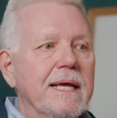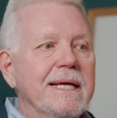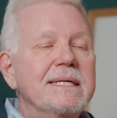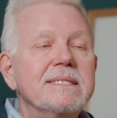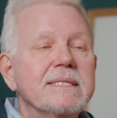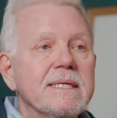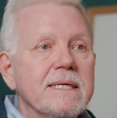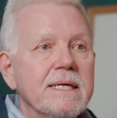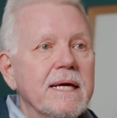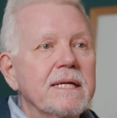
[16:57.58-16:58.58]

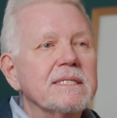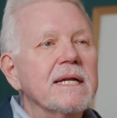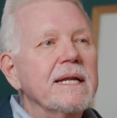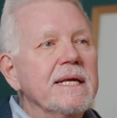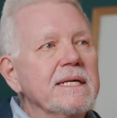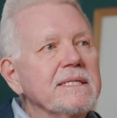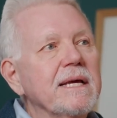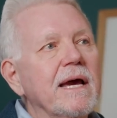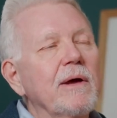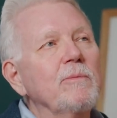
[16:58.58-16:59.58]
easy, and it's not
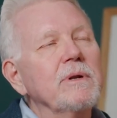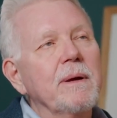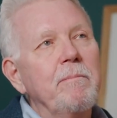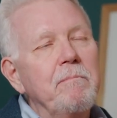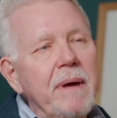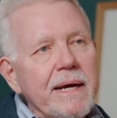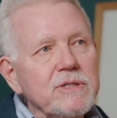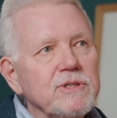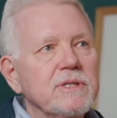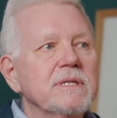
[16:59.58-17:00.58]
easy, I would
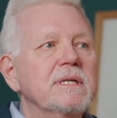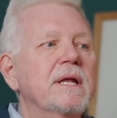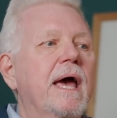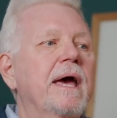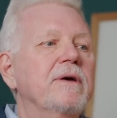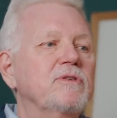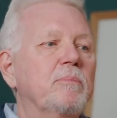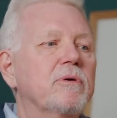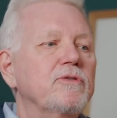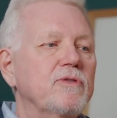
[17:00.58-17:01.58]
imagine, as a
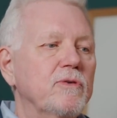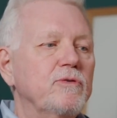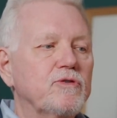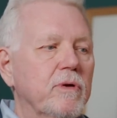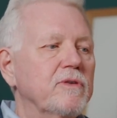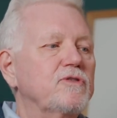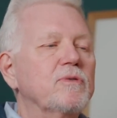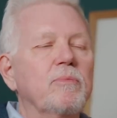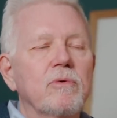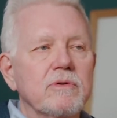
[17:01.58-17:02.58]
person who's trying to
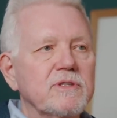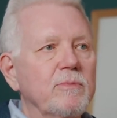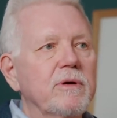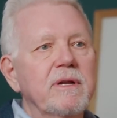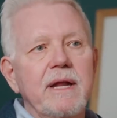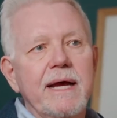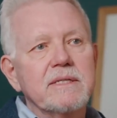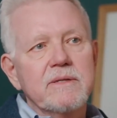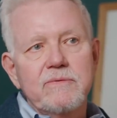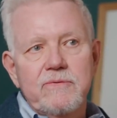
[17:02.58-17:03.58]
support someone in
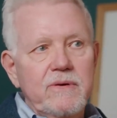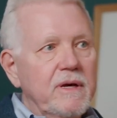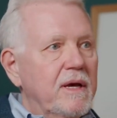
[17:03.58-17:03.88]
active